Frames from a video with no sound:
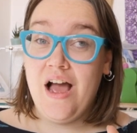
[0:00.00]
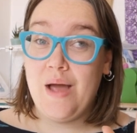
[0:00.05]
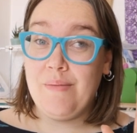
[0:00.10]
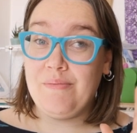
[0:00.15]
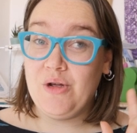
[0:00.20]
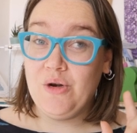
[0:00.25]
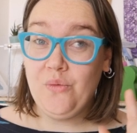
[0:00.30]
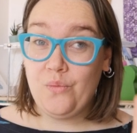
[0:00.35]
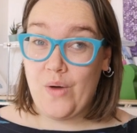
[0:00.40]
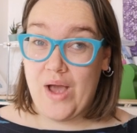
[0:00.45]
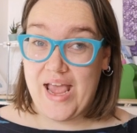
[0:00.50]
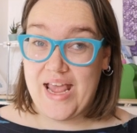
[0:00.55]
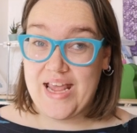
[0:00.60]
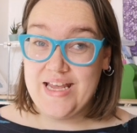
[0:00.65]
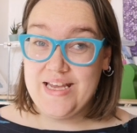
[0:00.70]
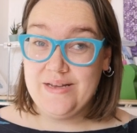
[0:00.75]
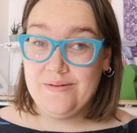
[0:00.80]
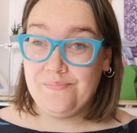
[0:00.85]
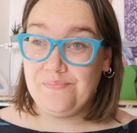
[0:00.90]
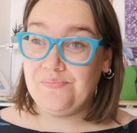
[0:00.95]
I'm going to
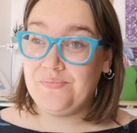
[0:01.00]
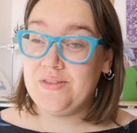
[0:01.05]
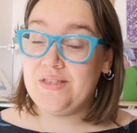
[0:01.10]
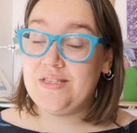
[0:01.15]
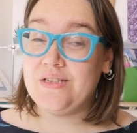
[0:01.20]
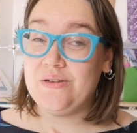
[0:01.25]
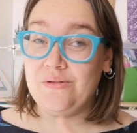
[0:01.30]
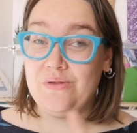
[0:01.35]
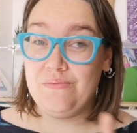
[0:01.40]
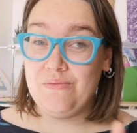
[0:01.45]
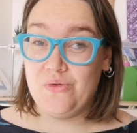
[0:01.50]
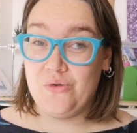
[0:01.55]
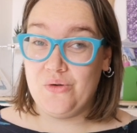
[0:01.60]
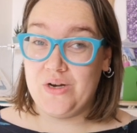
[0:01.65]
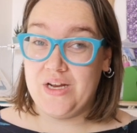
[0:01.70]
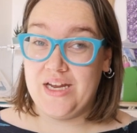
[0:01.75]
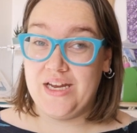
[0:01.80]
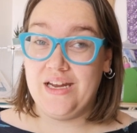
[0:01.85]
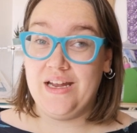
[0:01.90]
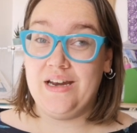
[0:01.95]
wait till the
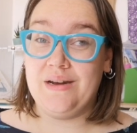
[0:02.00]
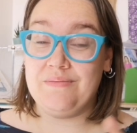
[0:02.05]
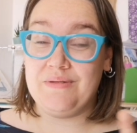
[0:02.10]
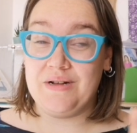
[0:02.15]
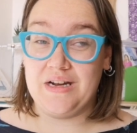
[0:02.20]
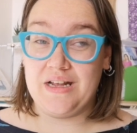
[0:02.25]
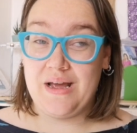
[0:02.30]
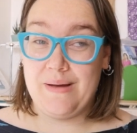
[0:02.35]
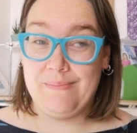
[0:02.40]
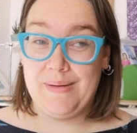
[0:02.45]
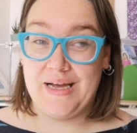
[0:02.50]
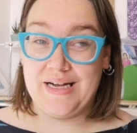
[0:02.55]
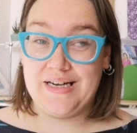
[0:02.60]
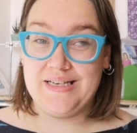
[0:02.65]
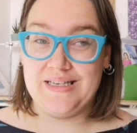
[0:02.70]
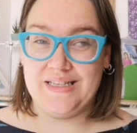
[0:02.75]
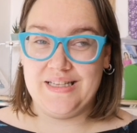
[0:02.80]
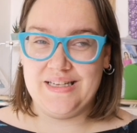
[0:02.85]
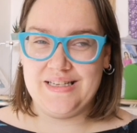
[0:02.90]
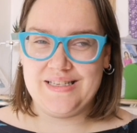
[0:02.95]
morning and I'm going to come
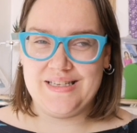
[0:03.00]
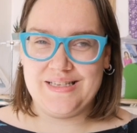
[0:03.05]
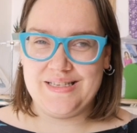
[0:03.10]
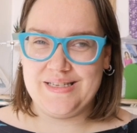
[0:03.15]
back to this.